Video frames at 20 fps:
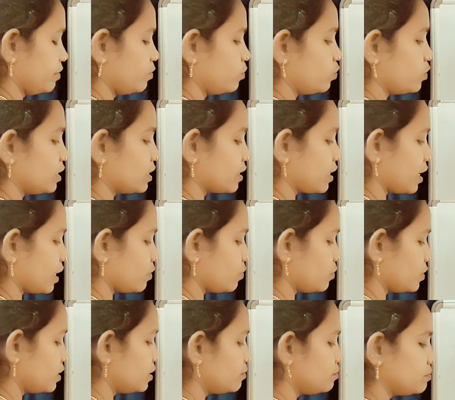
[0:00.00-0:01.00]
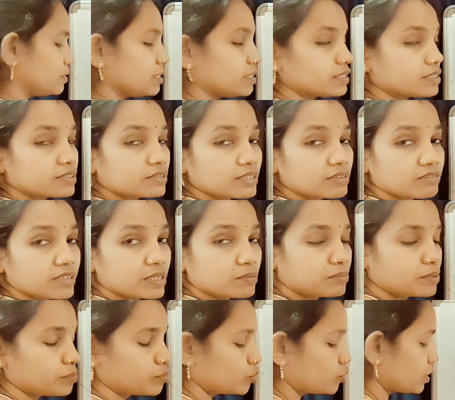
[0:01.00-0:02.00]
will
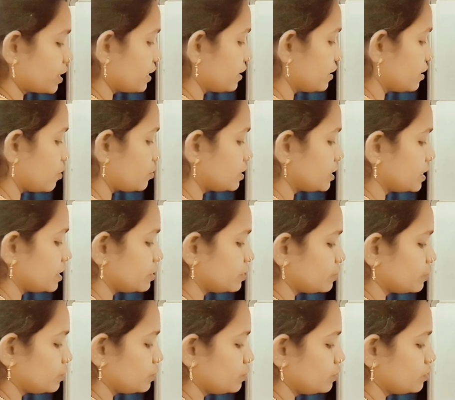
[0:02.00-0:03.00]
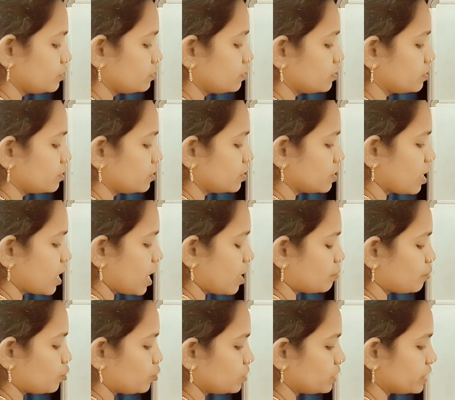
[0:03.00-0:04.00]
be broken down into
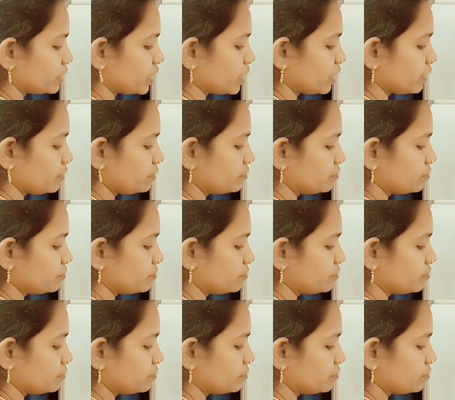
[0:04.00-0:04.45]
ammonia